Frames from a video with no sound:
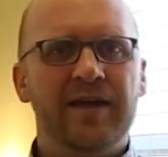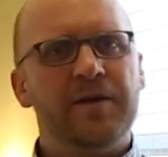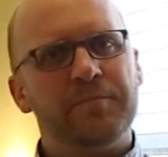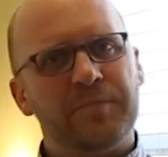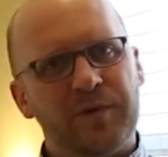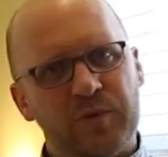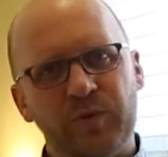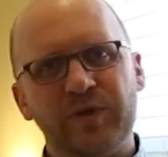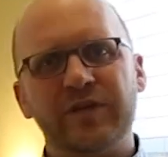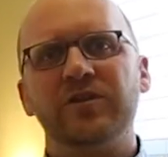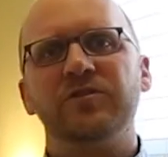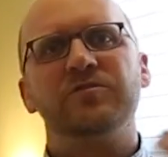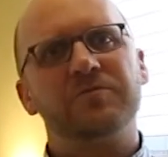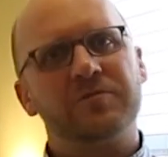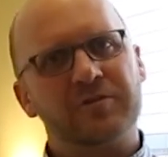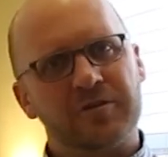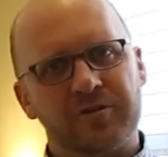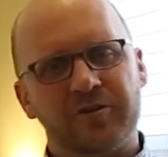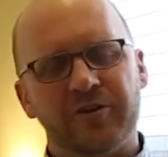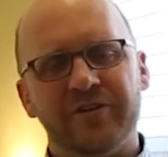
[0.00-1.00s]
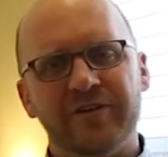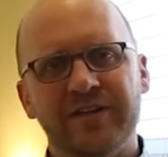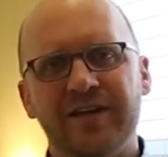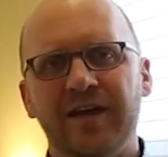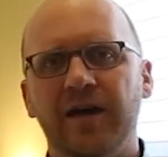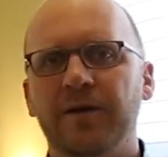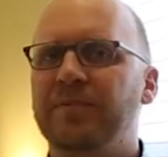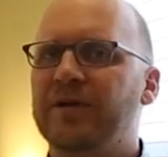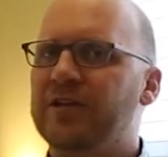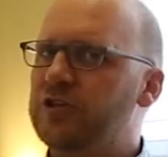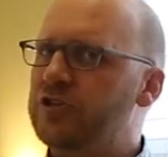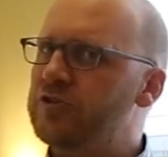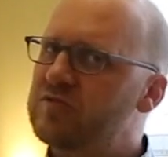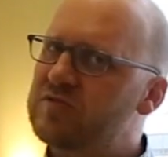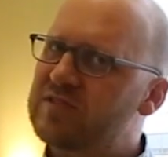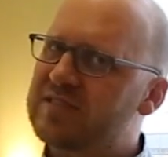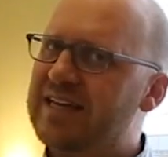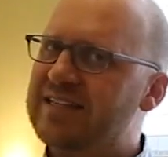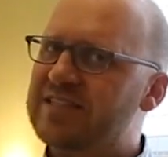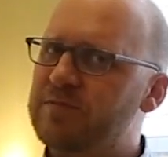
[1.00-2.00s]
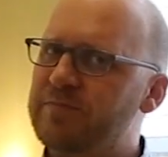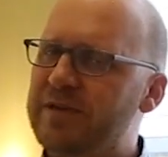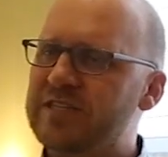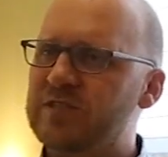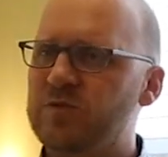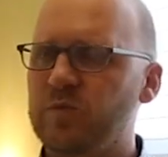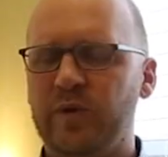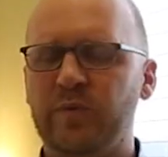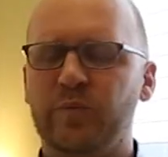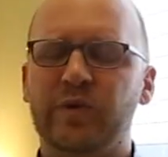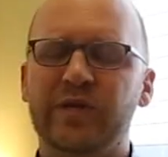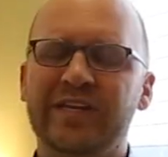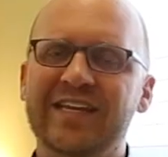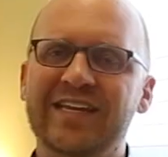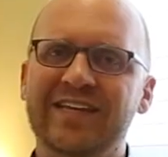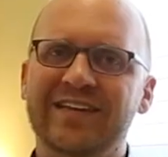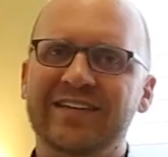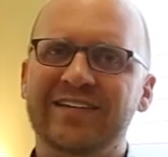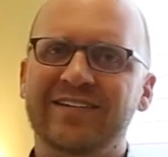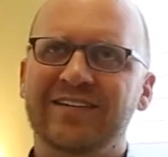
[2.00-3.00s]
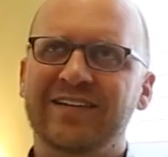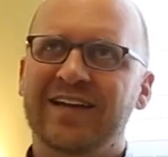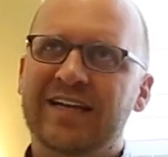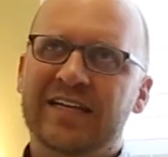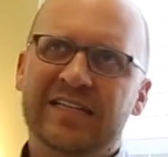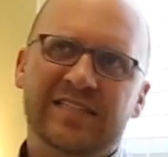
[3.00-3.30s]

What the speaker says: but we can turn it up and use that space when we need it.